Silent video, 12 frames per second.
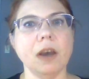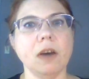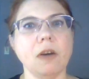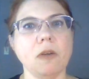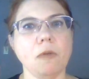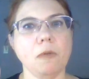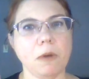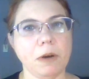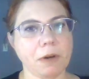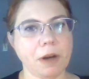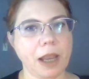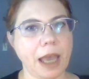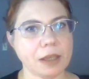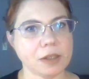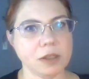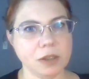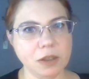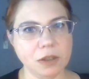What we were asked to
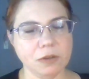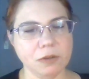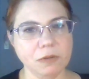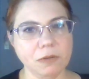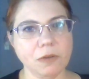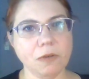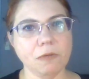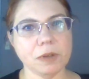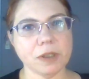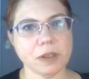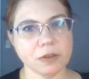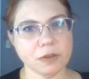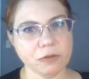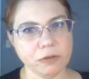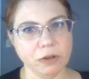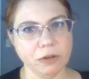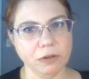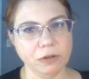do was
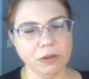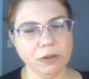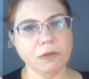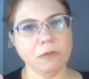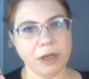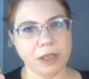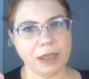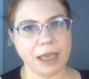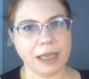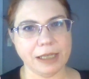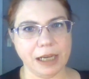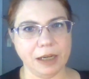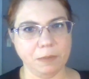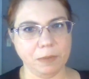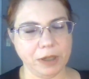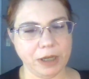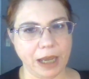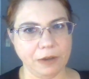control what that data
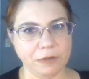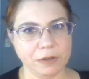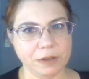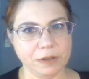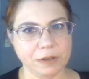put out.